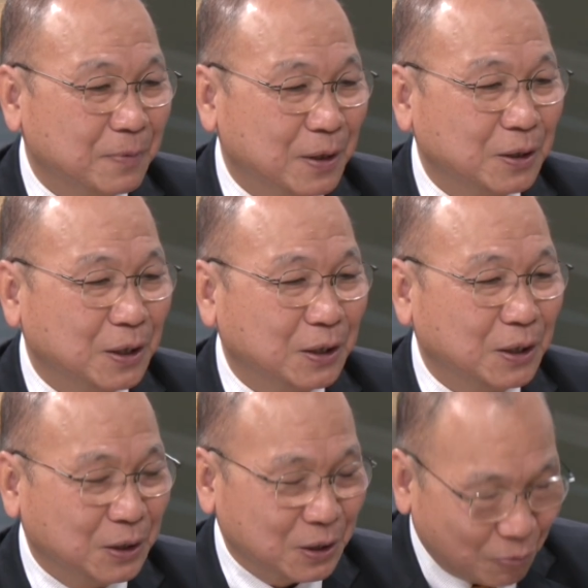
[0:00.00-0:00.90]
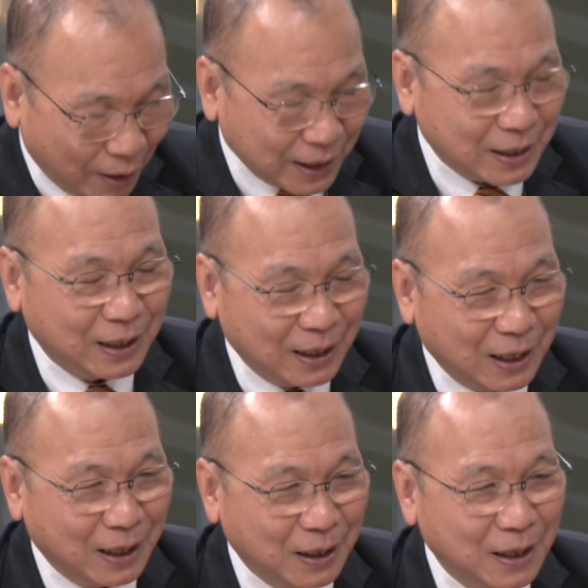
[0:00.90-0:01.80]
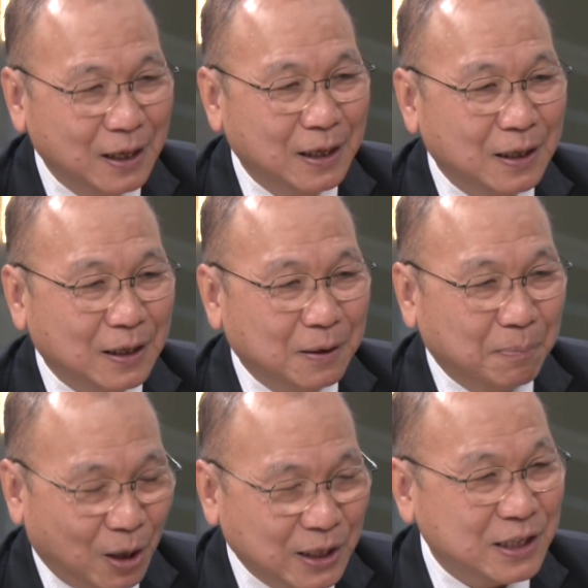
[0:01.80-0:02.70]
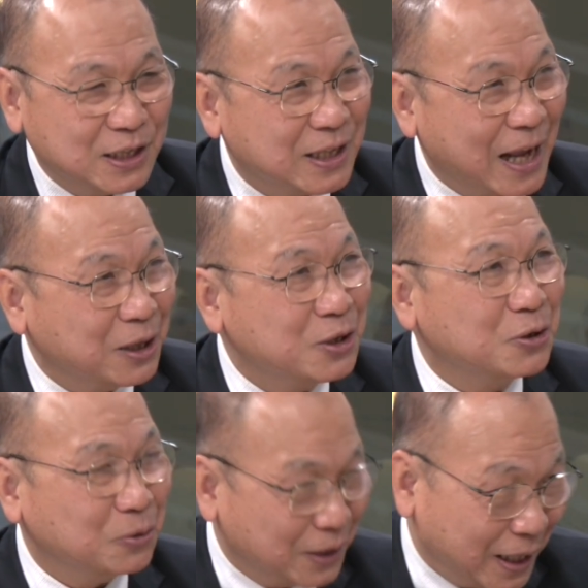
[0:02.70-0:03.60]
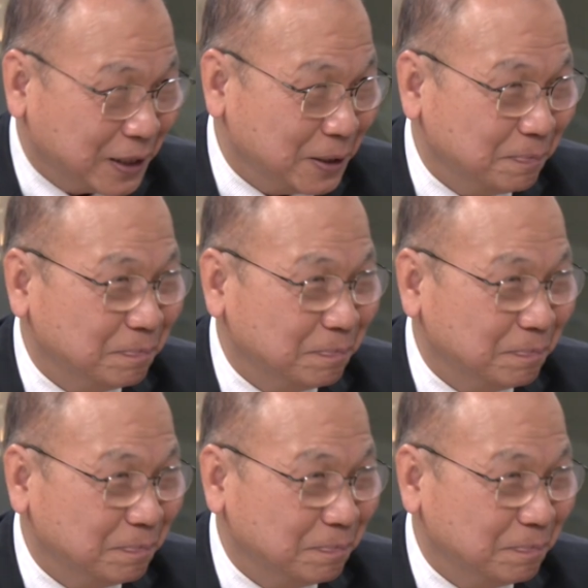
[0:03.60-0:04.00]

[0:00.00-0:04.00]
the right policy stance to take.